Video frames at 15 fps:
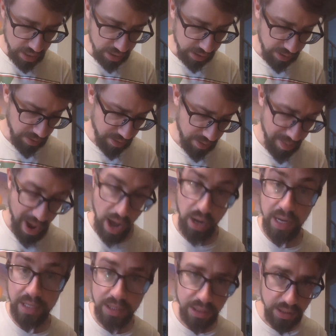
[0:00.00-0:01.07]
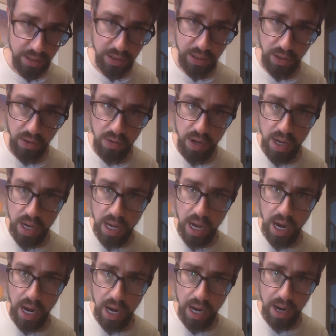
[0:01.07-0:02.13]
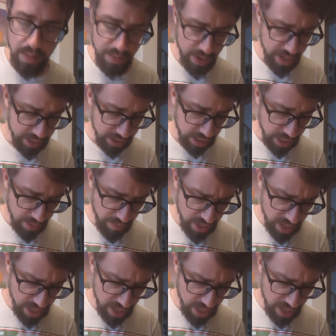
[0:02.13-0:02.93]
the balance. So it's going to